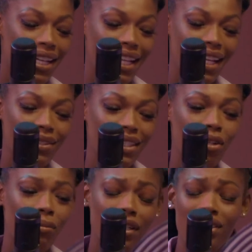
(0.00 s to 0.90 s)
Like I was like,
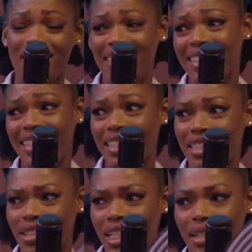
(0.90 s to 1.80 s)
oh my God, is this
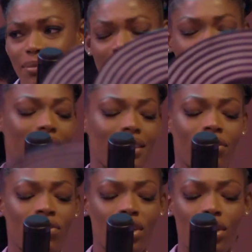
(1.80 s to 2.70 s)
Nigeria? And I'm like, this is
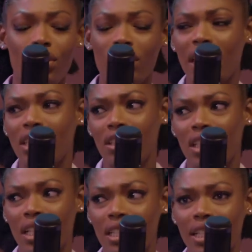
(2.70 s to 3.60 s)
definitely not
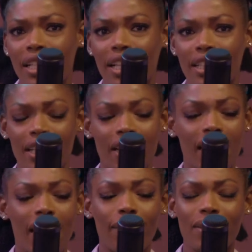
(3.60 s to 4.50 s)
Nigeria. And then like
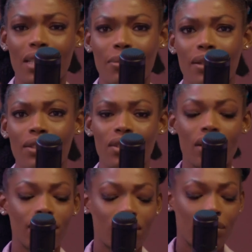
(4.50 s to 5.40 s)
I went to him and I was
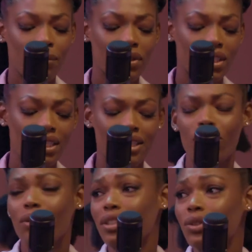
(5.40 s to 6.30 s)
talking to him about it and he's like,
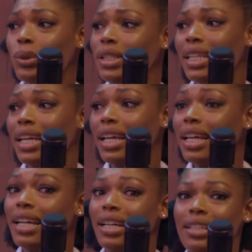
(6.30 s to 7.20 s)
oh, he's going there
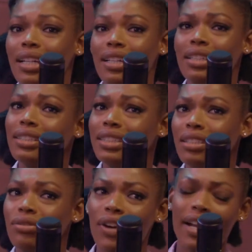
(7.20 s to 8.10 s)

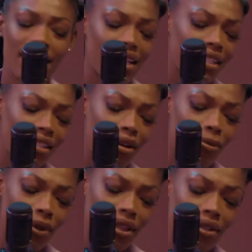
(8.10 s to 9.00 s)
this Friday. Let's
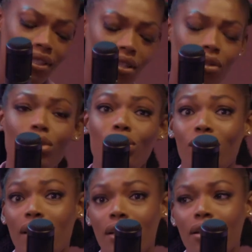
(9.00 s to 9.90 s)
come with. I was like, oh
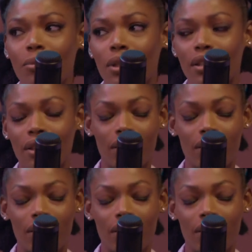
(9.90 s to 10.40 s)
sure, I'll come with.